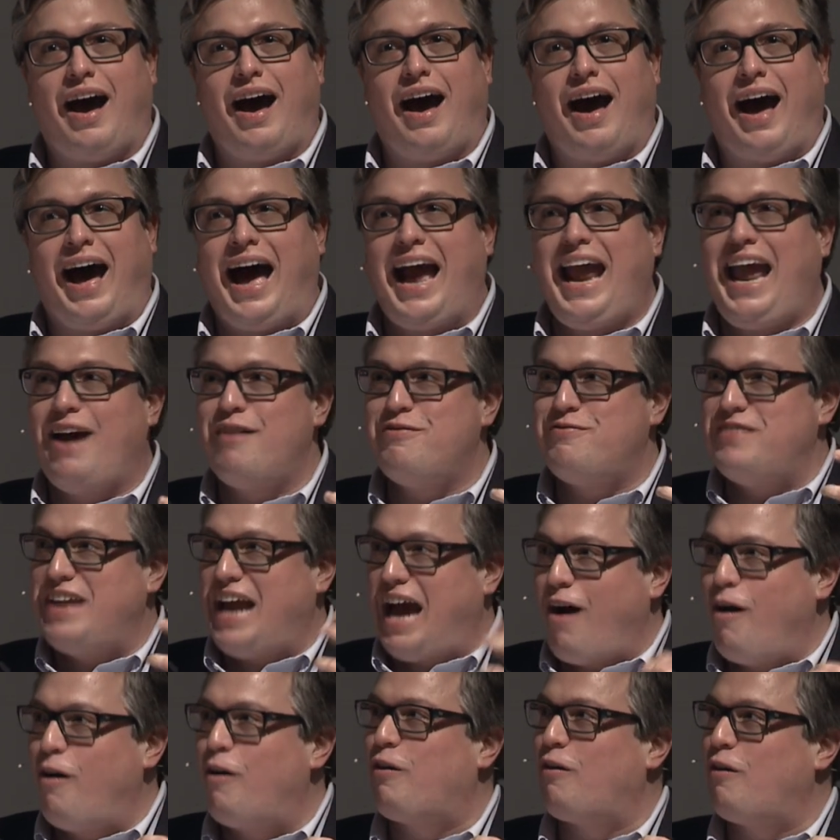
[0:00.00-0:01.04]
I have
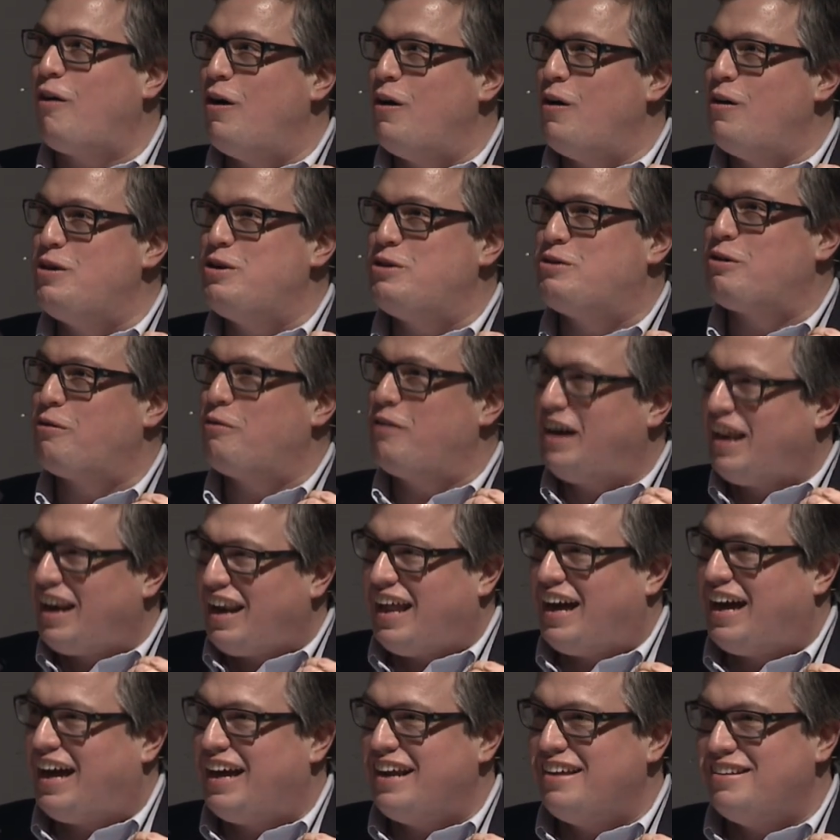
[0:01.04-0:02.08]
now grown to
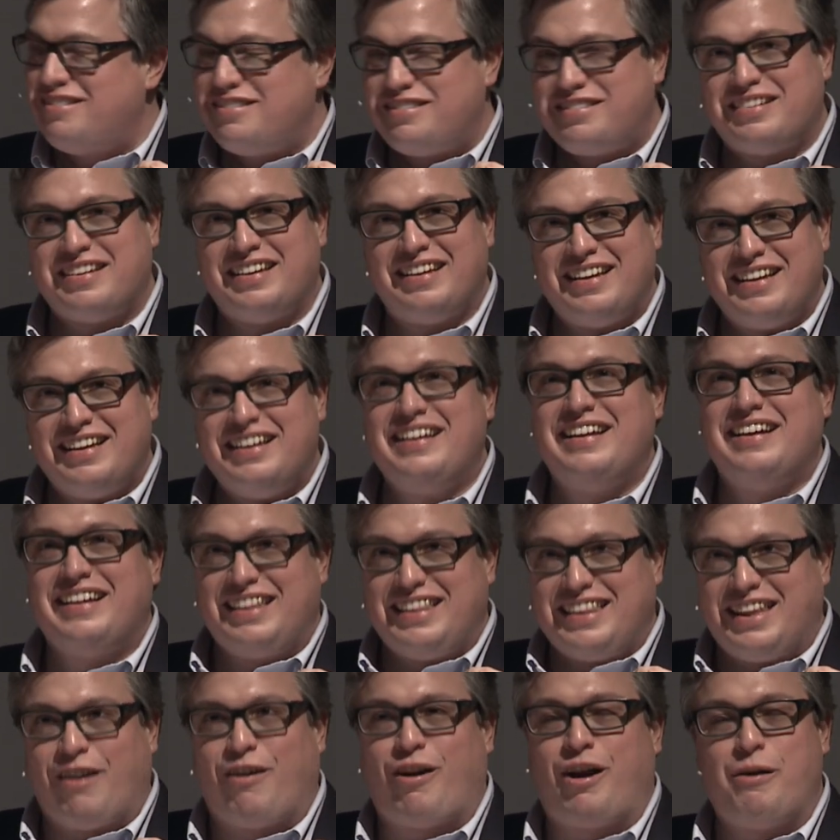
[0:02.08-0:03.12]
realize
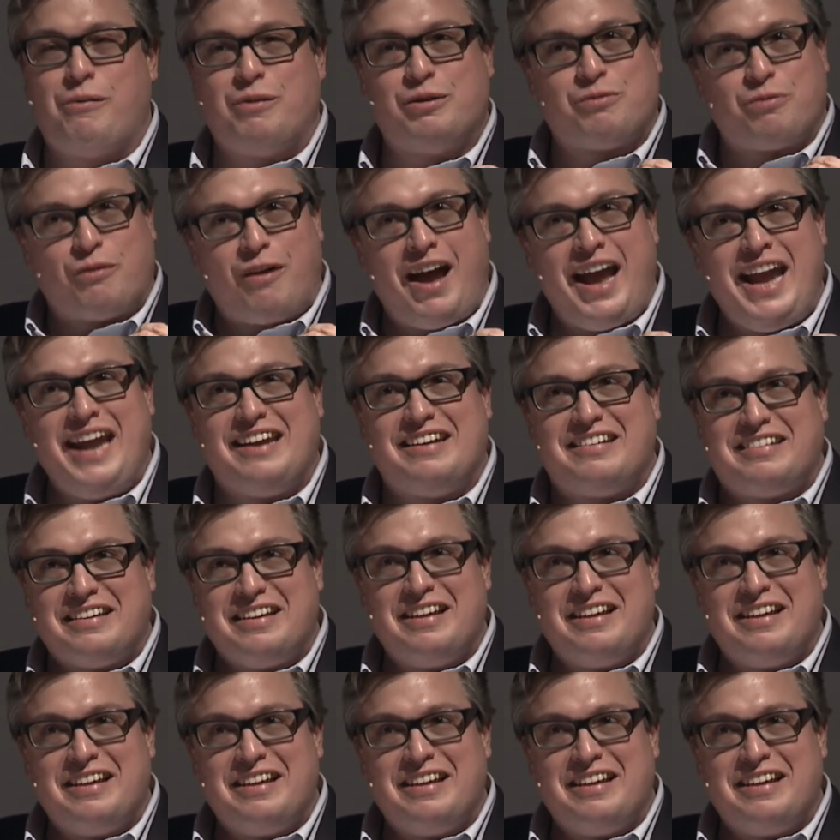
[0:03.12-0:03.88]
Larry was right.